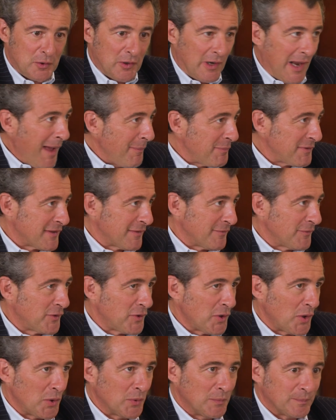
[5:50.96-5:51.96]
collapse.
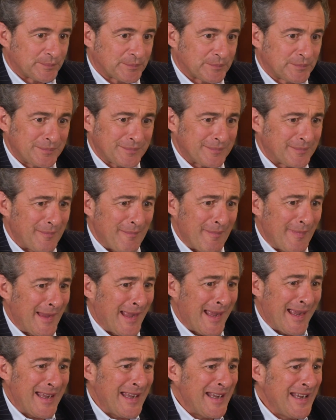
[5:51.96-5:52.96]
So
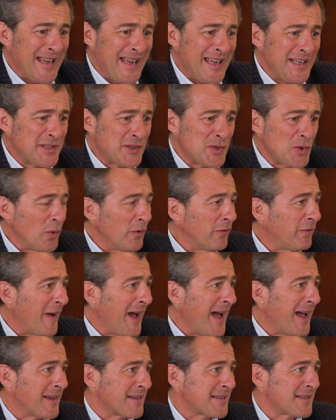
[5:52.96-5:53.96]
it's so
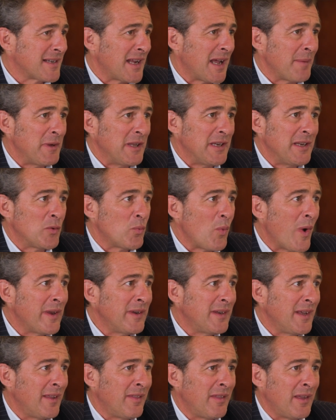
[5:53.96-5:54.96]
fast. I mean, in
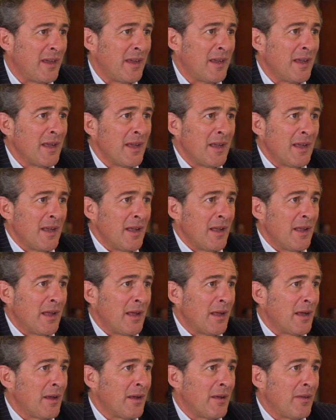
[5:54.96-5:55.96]
one day
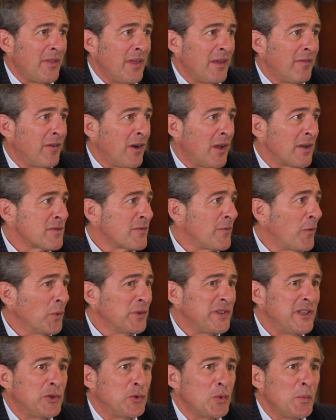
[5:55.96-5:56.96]
they've lost
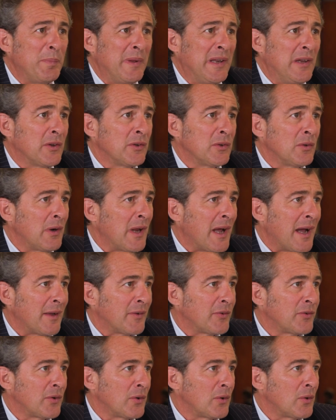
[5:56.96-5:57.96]
$42 billion.
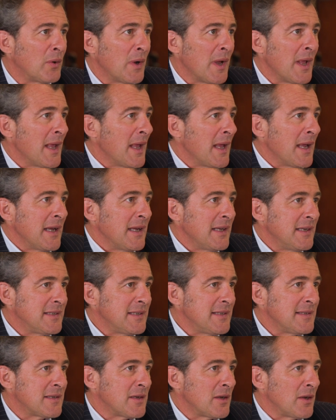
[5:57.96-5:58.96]
So
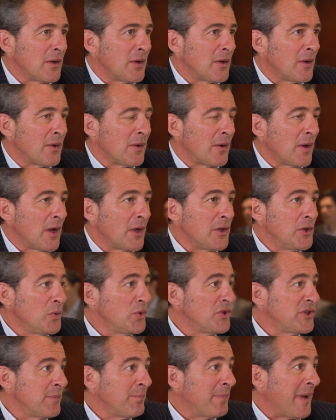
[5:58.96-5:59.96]
it is a
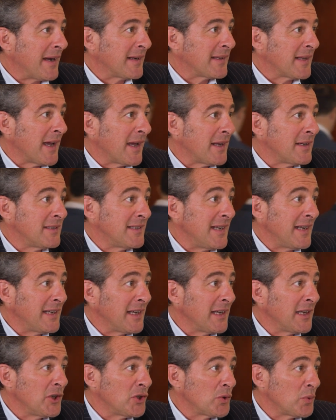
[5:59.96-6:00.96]
huge impact. And
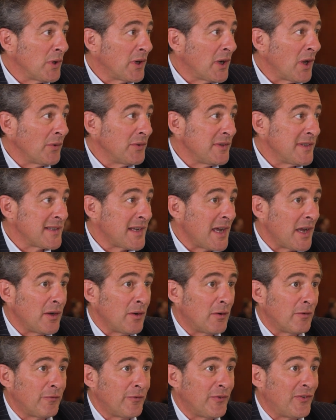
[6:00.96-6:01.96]
taking into account this
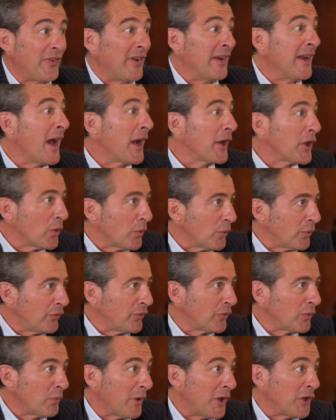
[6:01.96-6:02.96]
kind of
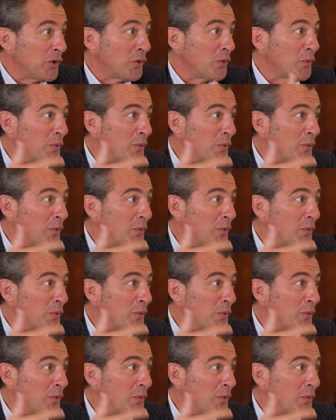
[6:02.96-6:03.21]
scenarios when